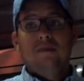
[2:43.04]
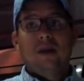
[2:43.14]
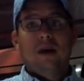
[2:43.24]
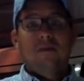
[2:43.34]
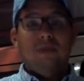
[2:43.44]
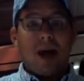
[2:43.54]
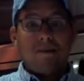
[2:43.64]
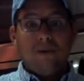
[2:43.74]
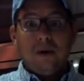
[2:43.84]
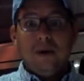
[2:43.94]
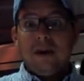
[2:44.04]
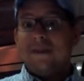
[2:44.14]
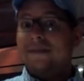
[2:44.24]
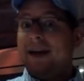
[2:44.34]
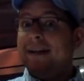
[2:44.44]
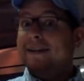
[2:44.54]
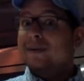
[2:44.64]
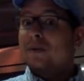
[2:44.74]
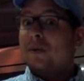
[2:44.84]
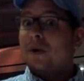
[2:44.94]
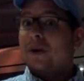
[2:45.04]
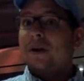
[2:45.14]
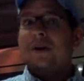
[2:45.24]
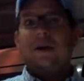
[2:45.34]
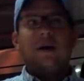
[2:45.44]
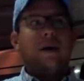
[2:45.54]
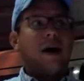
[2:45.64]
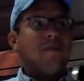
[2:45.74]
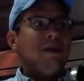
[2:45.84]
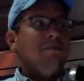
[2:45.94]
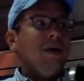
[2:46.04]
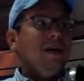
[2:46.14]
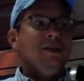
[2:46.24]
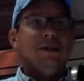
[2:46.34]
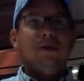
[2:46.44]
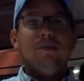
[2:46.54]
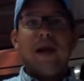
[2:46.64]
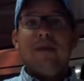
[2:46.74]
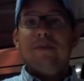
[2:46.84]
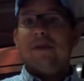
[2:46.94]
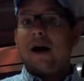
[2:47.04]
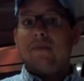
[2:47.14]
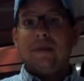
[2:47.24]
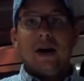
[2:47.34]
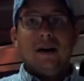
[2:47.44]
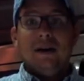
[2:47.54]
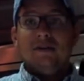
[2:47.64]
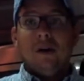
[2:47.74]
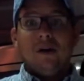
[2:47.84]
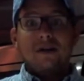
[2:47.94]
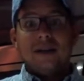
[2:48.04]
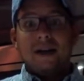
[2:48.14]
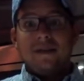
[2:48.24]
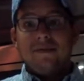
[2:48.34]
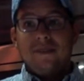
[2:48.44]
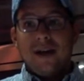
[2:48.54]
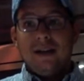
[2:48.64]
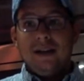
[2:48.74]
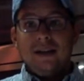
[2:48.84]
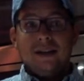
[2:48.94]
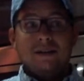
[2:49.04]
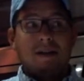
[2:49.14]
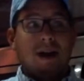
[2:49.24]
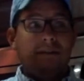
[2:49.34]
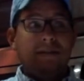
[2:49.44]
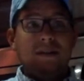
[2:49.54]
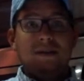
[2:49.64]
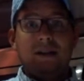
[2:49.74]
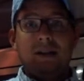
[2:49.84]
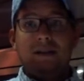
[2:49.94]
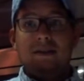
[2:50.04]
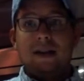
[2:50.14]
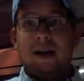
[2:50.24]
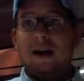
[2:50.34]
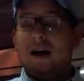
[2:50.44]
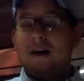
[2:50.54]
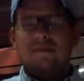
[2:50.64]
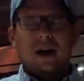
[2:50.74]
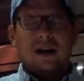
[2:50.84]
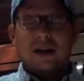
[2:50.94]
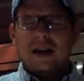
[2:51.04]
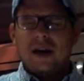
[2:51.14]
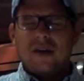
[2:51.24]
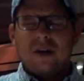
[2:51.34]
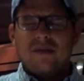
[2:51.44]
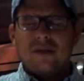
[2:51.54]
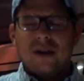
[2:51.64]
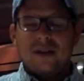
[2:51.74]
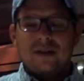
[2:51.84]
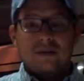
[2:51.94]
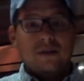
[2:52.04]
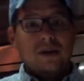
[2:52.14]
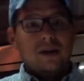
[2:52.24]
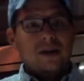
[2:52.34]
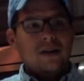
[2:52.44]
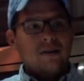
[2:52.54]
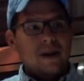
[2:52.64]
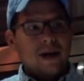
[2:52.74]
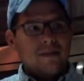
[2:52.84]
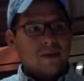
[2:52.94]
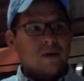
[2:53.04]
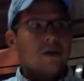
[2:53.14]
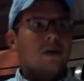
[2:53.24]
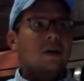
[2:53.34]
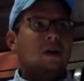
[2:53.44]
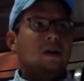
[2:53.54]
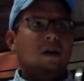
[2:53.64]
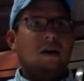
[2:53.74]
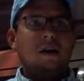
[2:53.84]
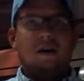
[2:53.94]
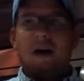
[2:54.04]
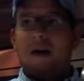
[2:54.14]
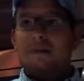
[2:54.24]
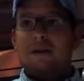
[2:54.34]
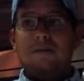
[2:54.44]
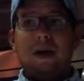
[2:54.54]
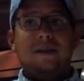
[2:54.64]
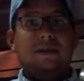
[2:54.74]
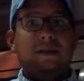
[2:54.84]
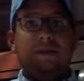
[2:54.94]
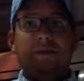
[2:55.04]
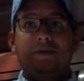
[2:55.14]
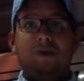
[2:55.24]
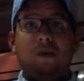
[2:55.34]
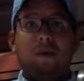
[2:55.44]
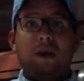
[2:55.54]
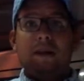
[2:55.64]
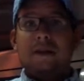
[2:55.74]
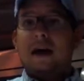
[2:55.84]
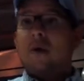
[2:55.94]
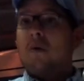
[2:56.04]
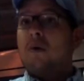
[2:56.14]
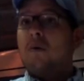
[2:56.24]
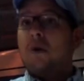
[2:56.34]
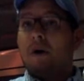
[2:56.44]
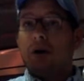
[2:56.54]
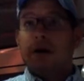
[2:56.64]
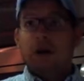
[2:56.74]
on Blackboard. If that doesn't work, copy and paste it in your paper. As long as I can find it and it's obvious that it's there, I'm not going to count off on it. So put it in your paper, copy and paste it. There's no way that won't work.